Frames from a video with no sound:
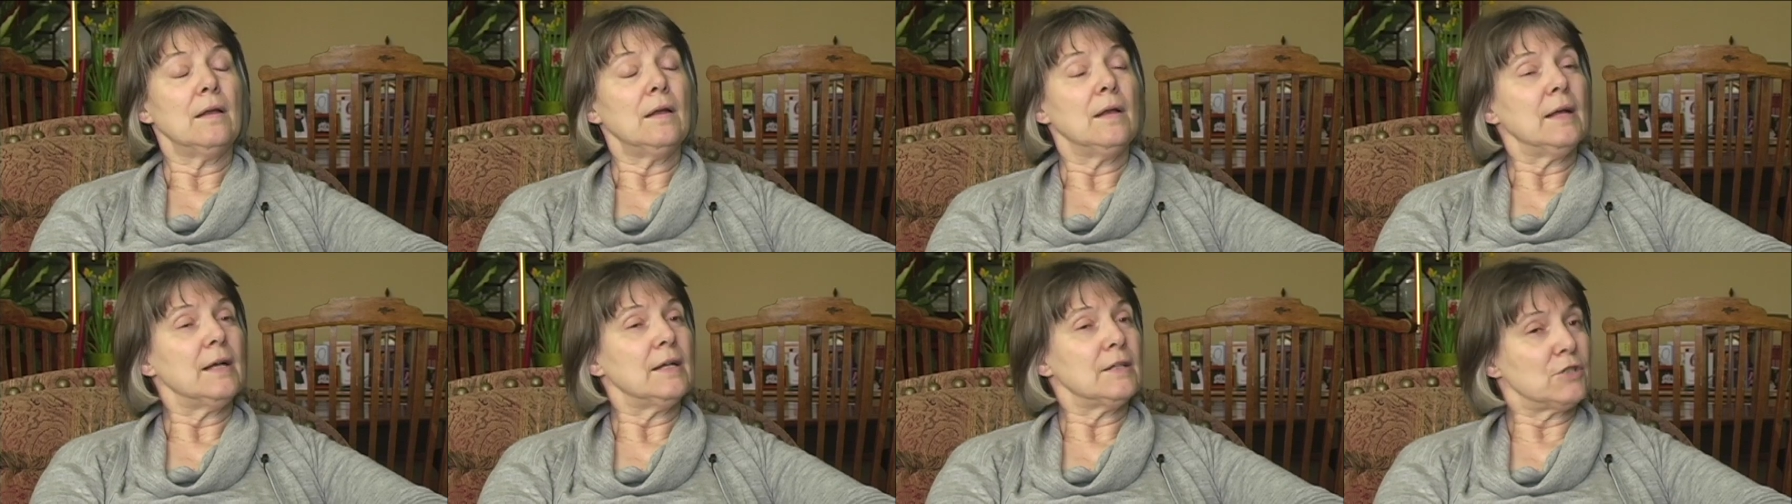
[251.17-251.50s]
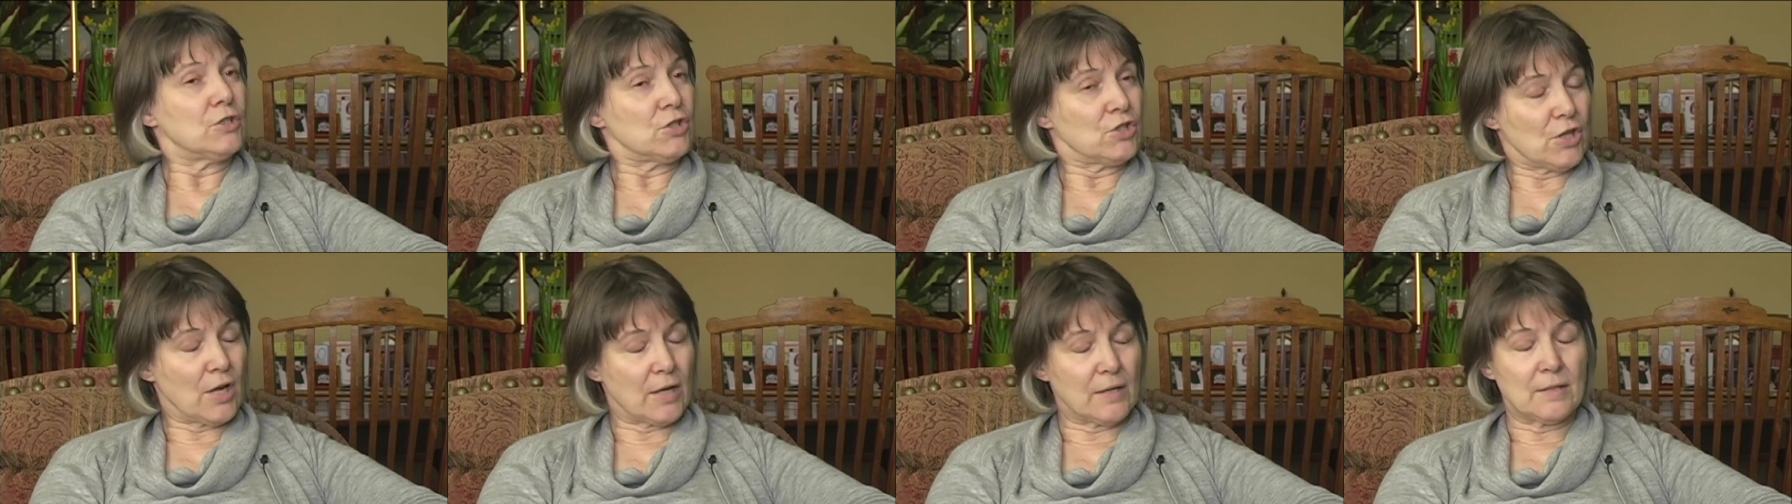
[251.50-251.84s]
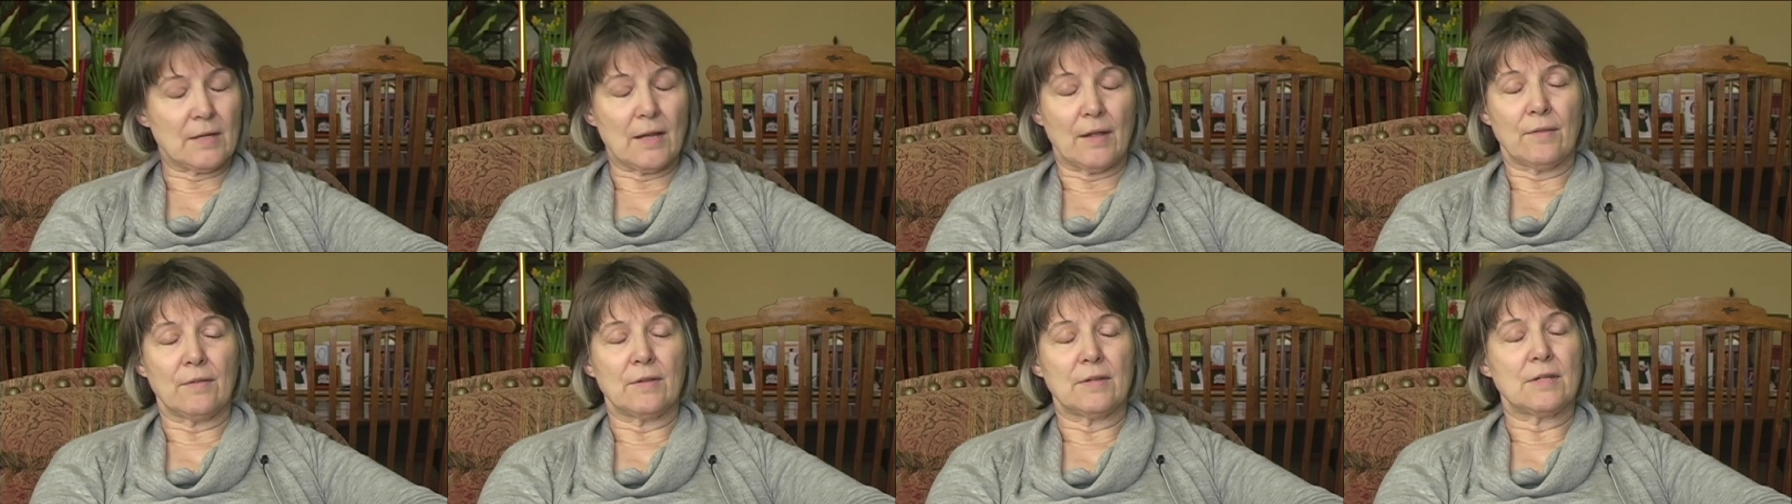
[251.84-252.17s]
it's shut
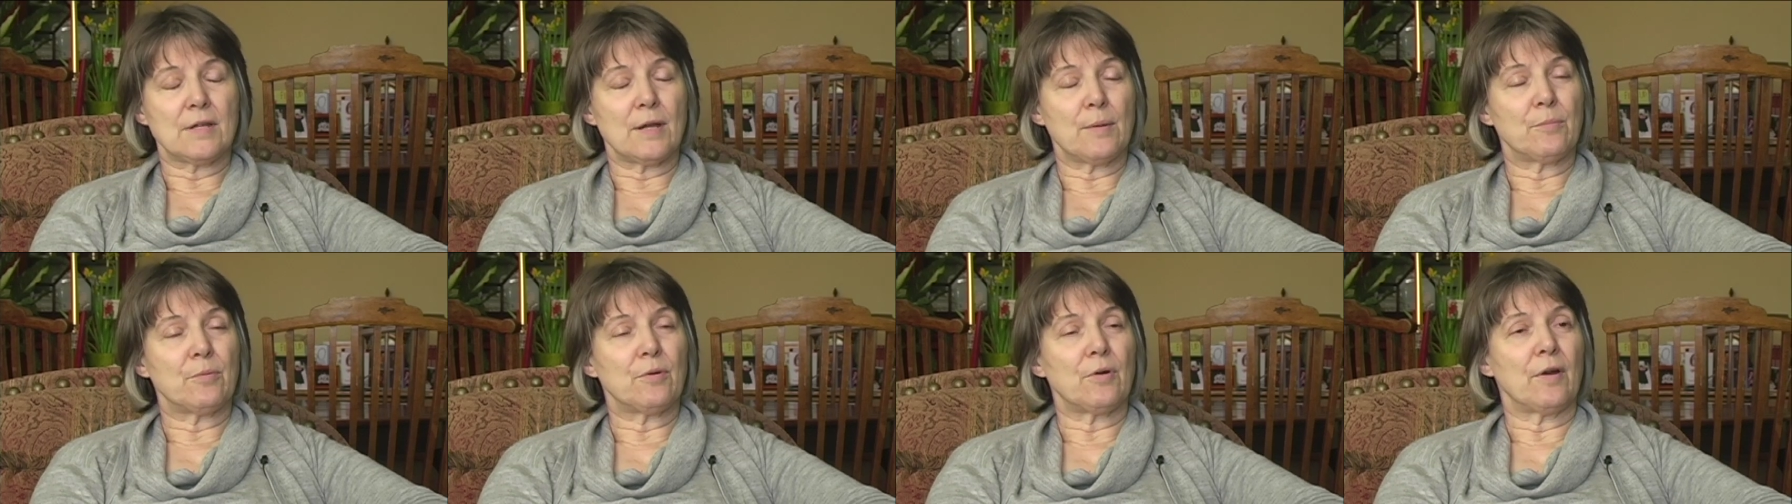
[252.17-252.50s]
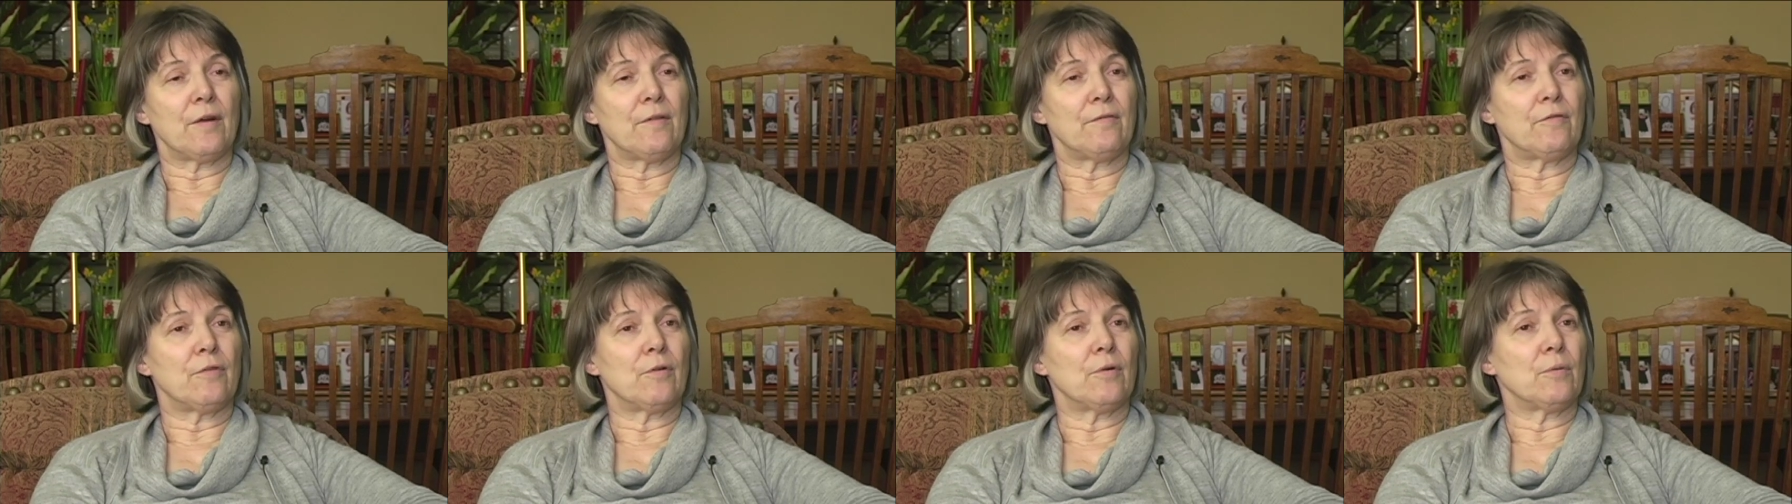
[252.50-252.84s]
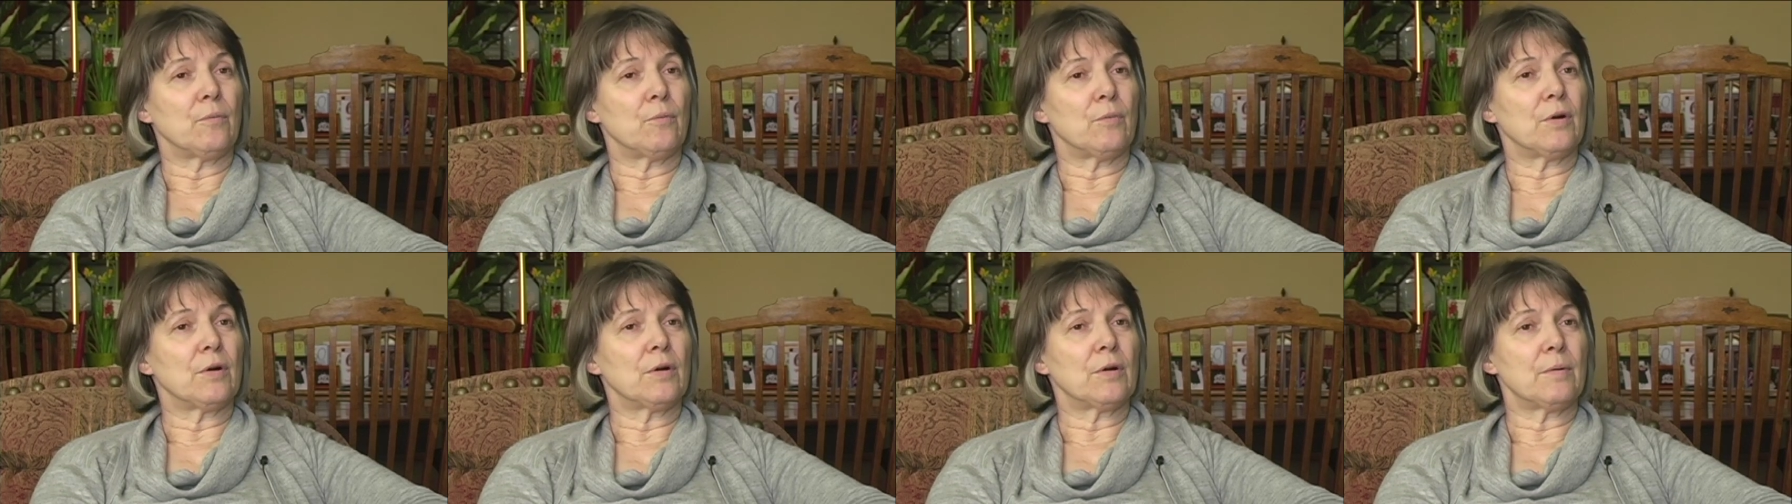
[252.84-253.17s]
down the temporary
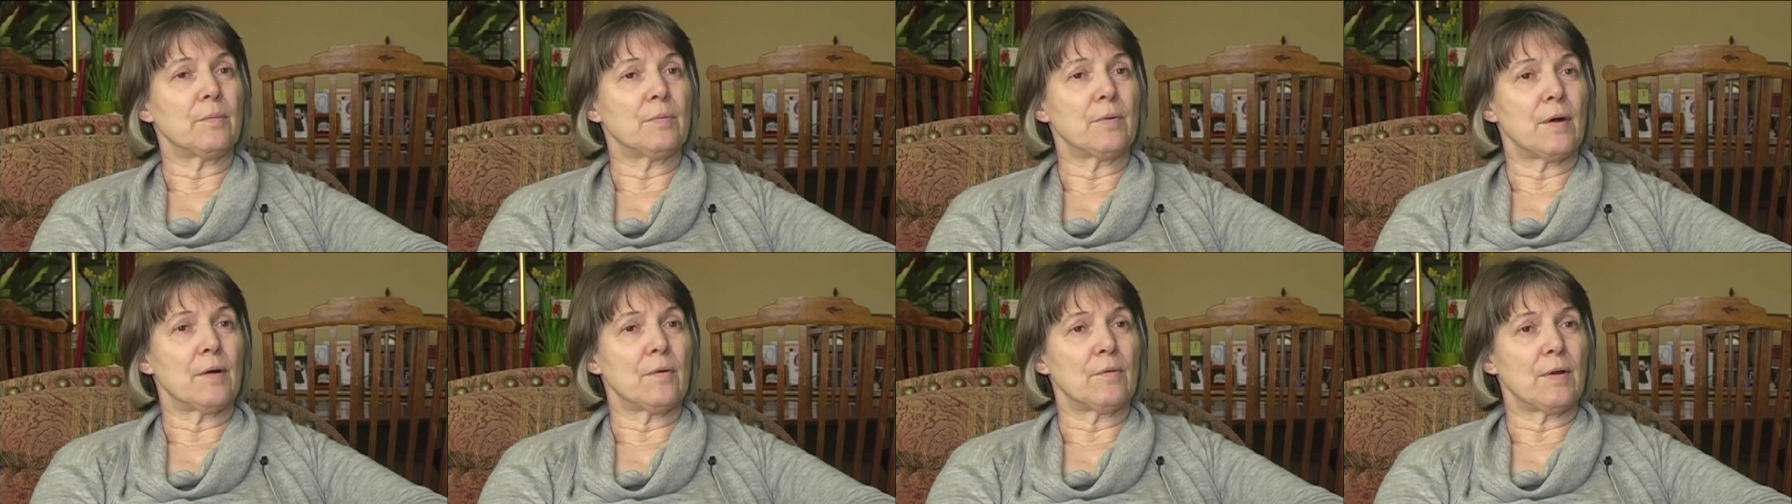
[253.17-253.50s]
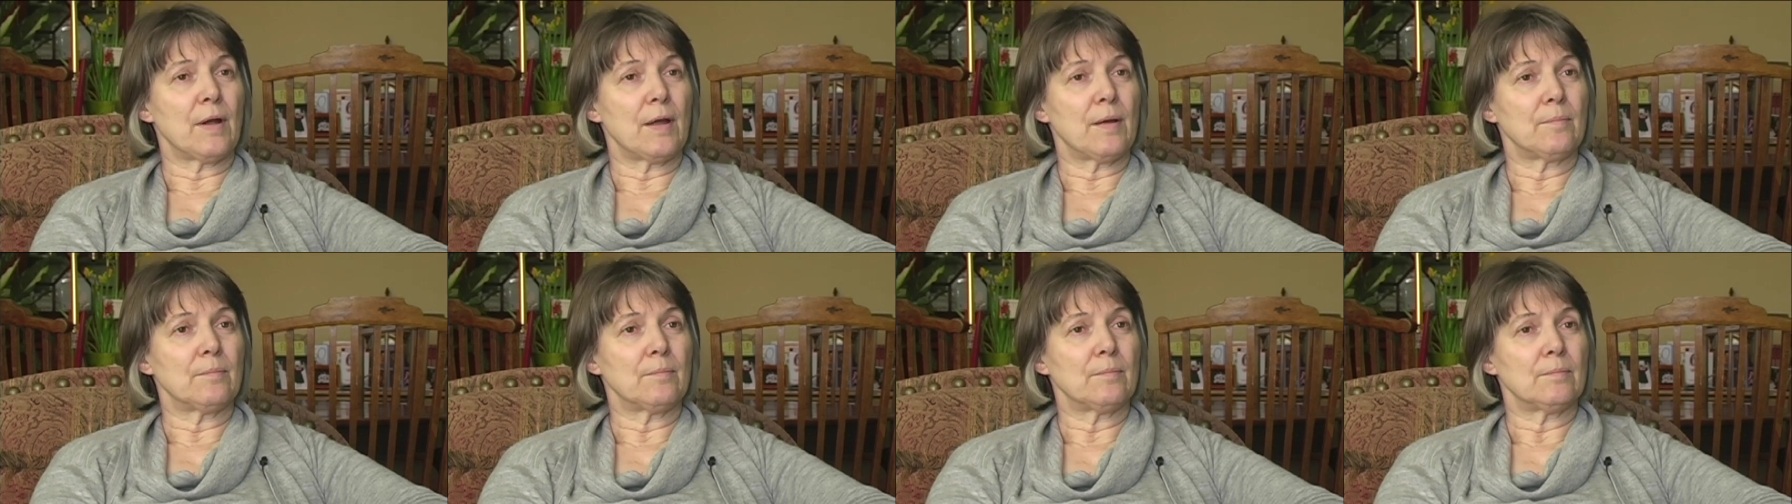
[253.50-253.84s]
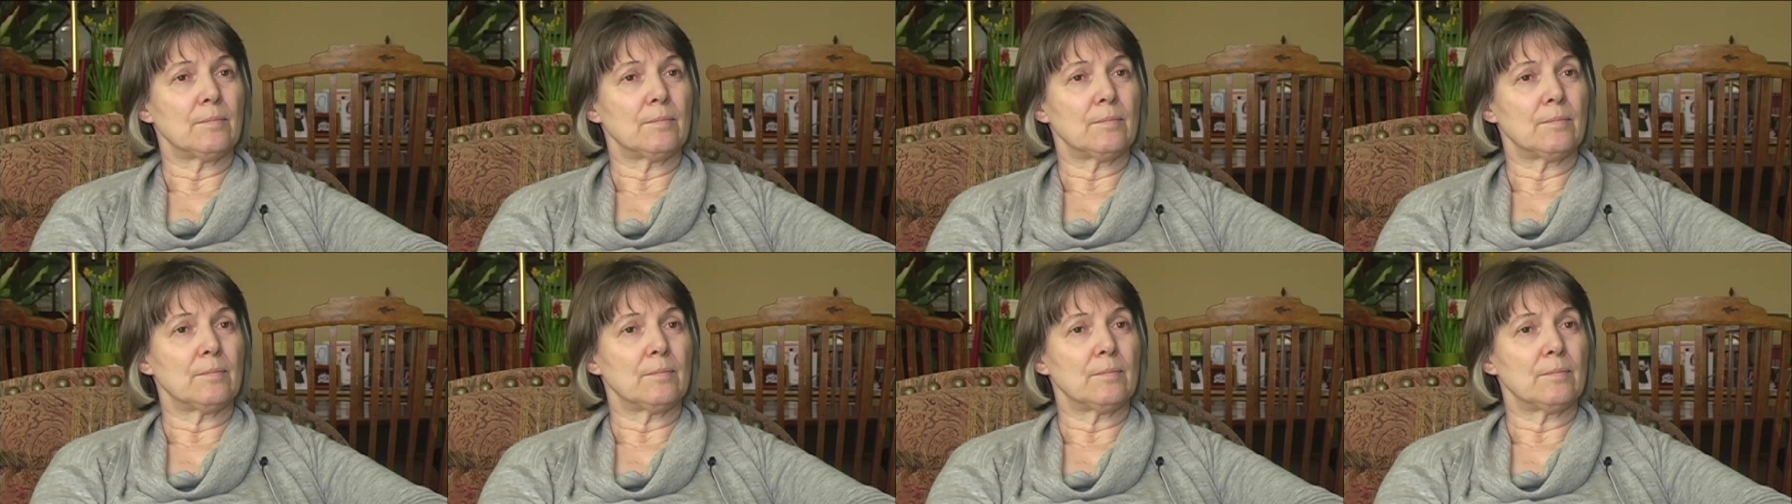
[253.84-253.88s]
foreign worker program.